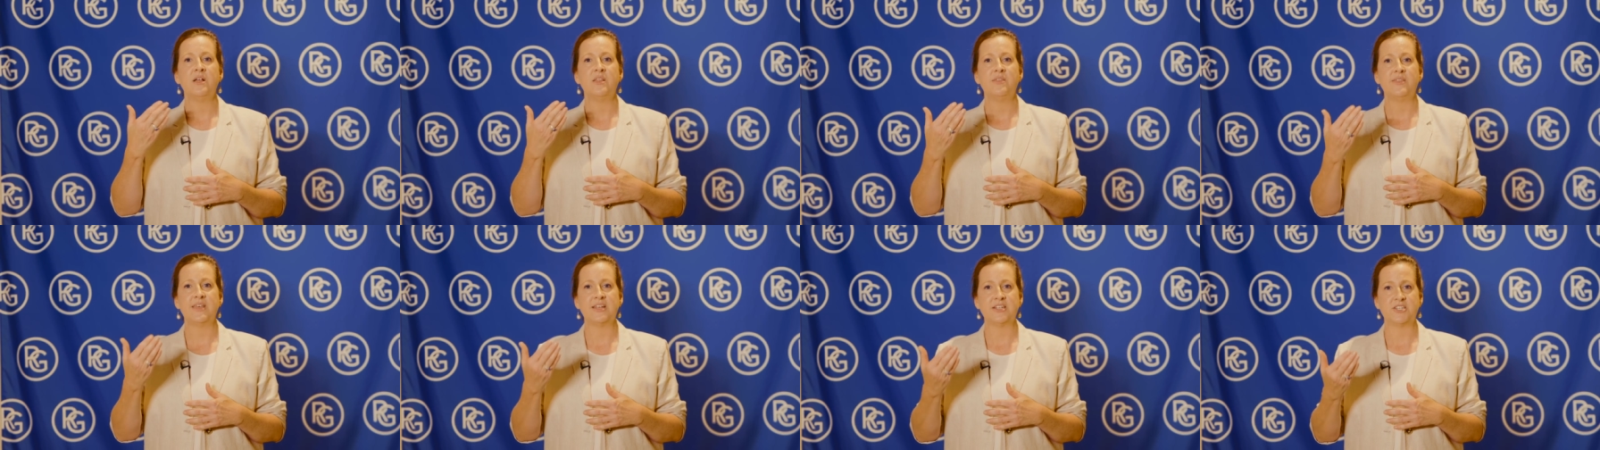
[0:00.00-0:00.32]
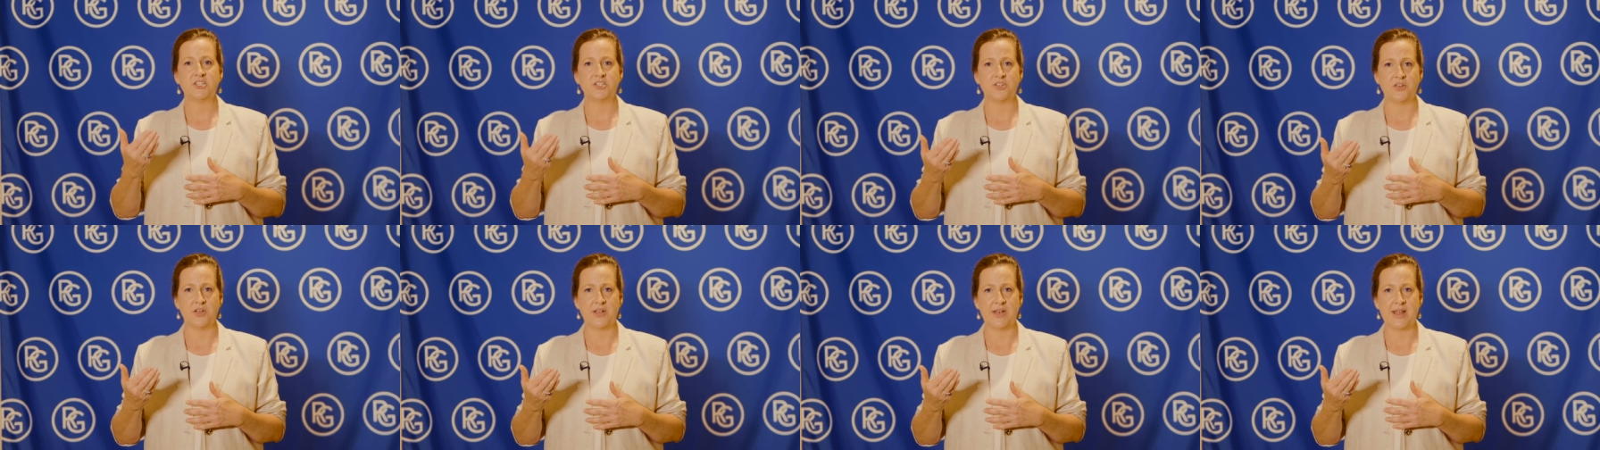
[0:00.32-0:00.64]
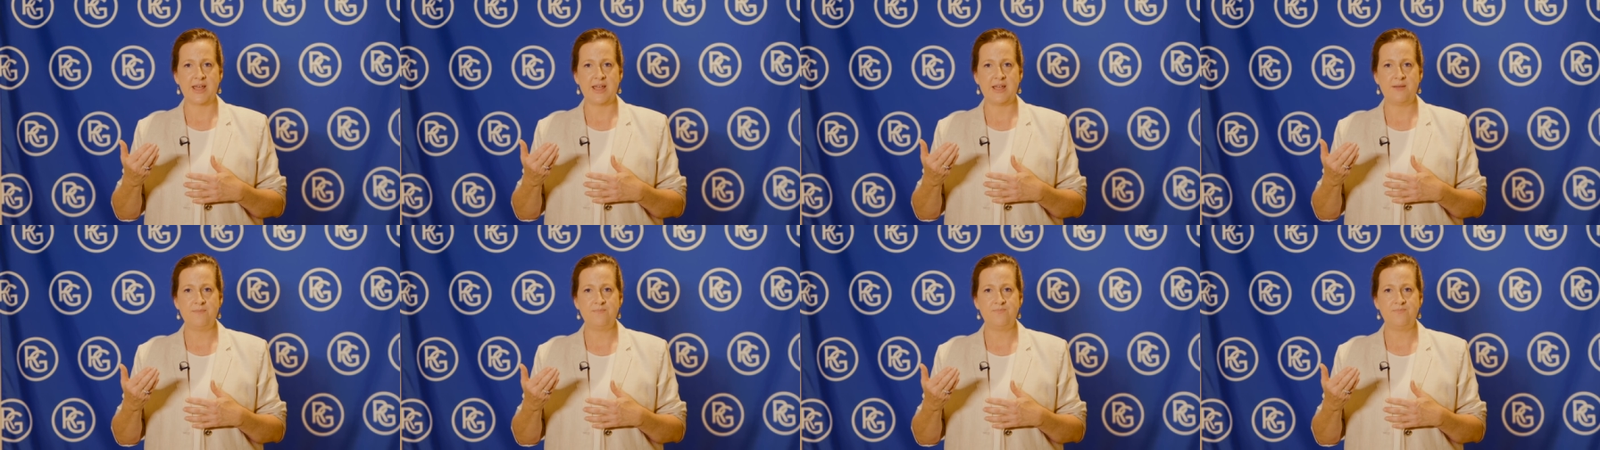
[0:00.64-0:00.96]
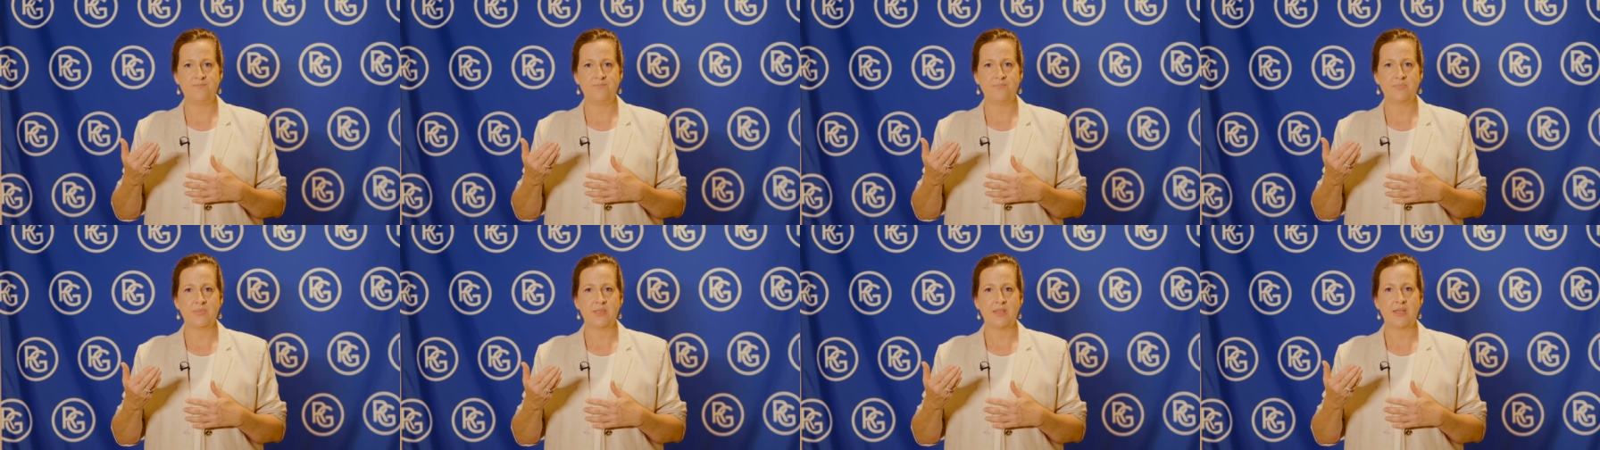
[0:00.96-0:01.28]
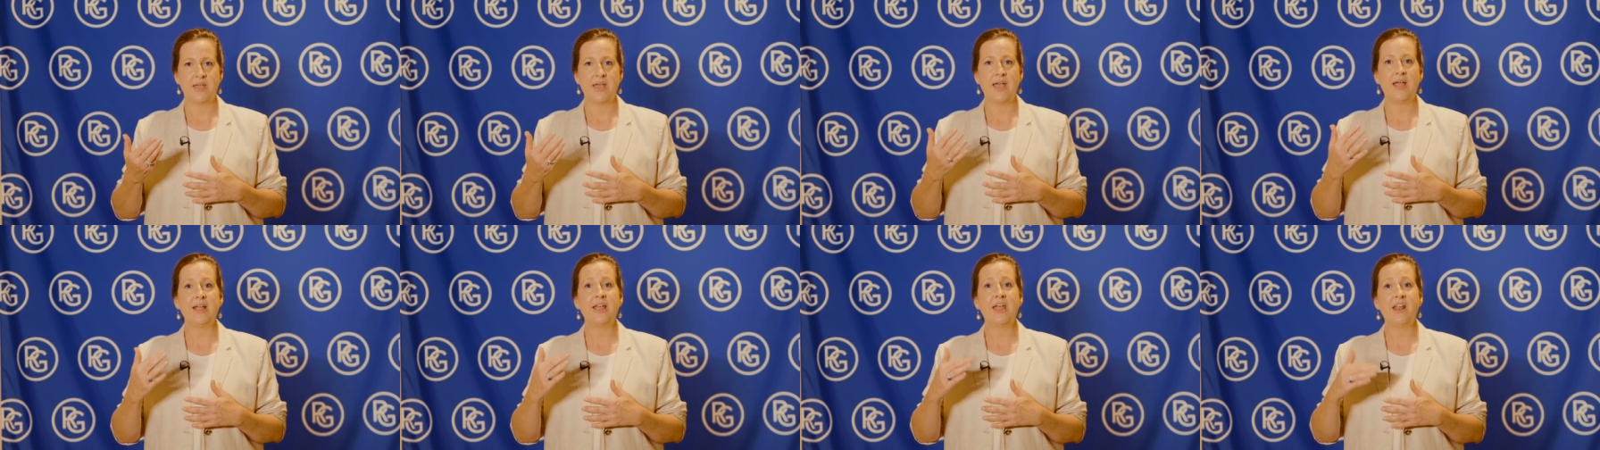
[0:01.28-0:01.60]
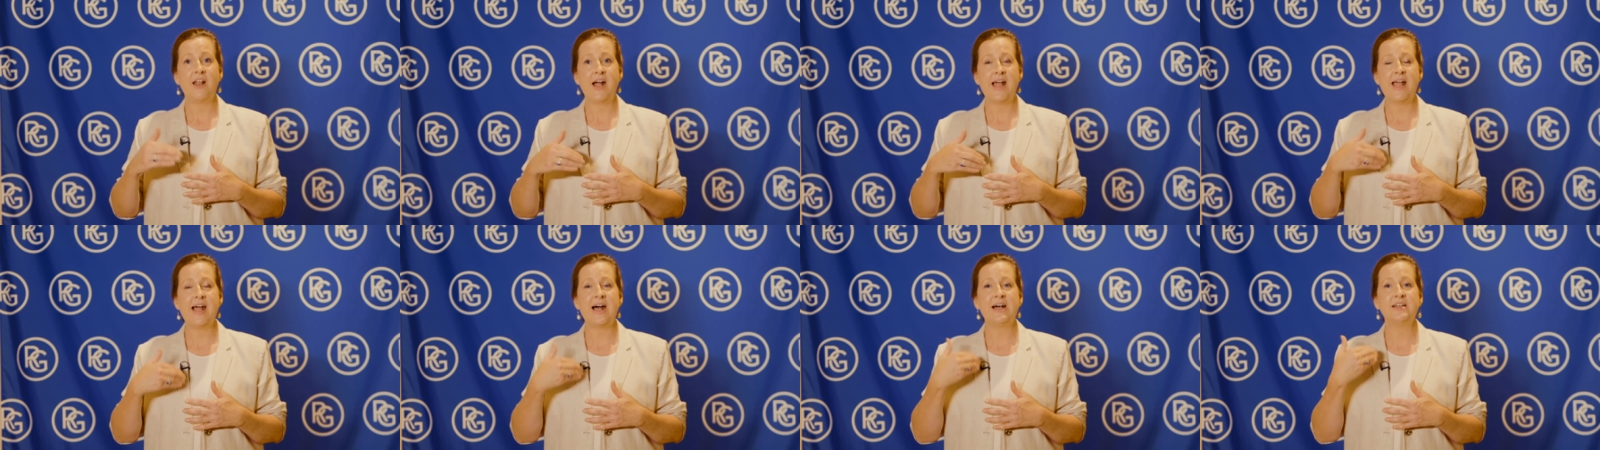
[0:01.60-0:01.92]
their surname, and can
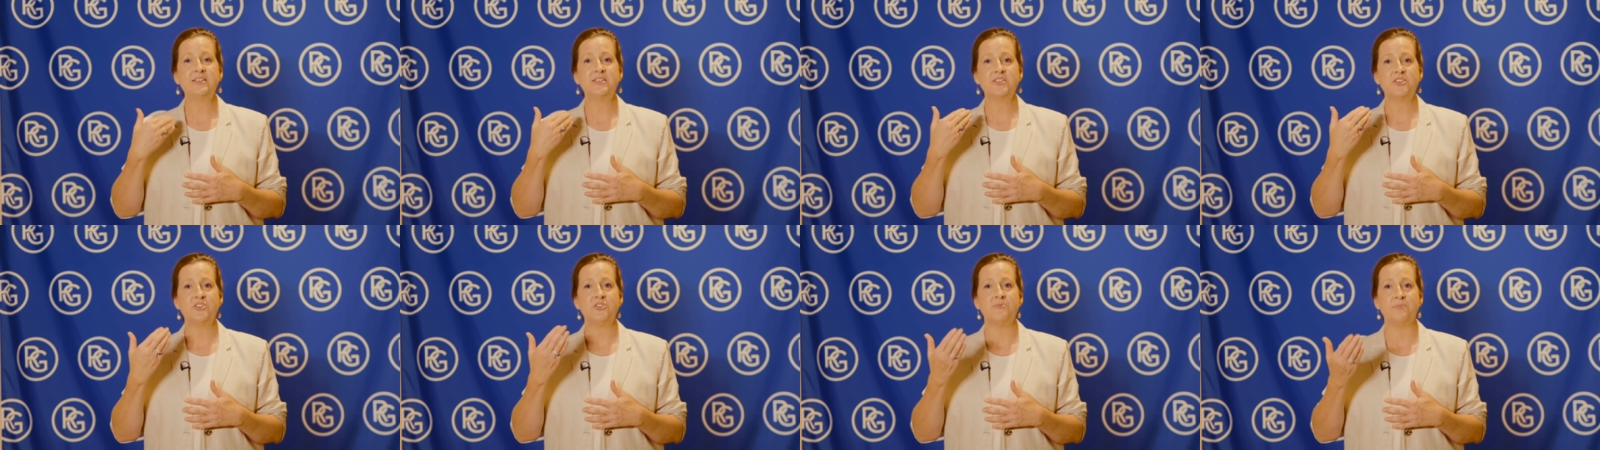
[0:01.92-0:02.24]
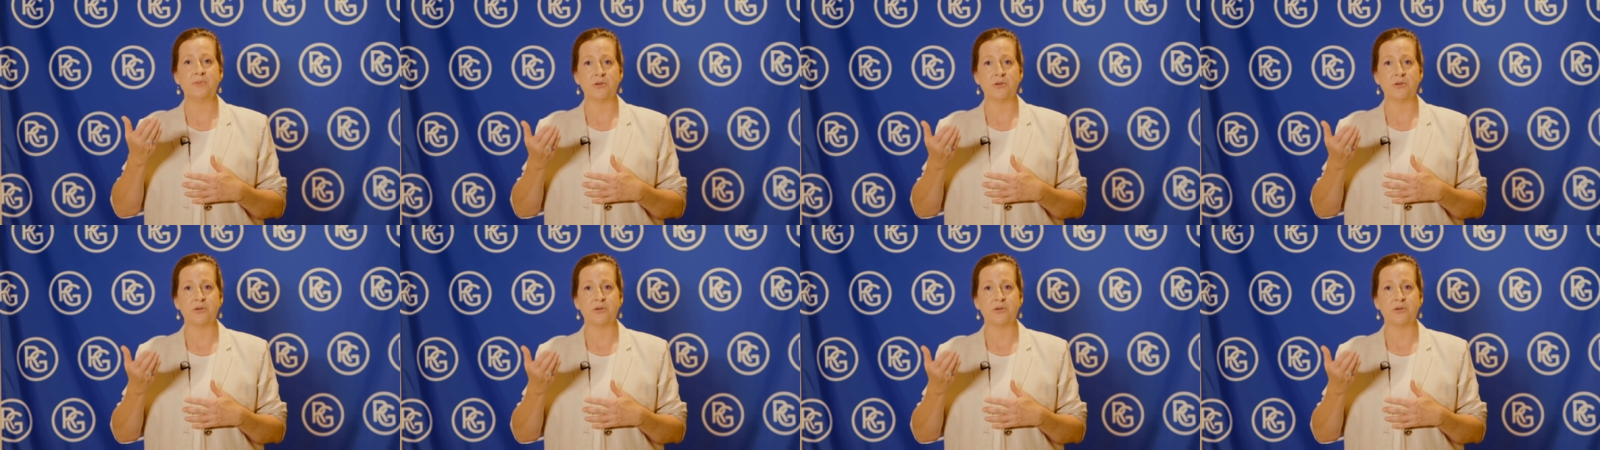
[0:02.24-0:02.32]
I ask you,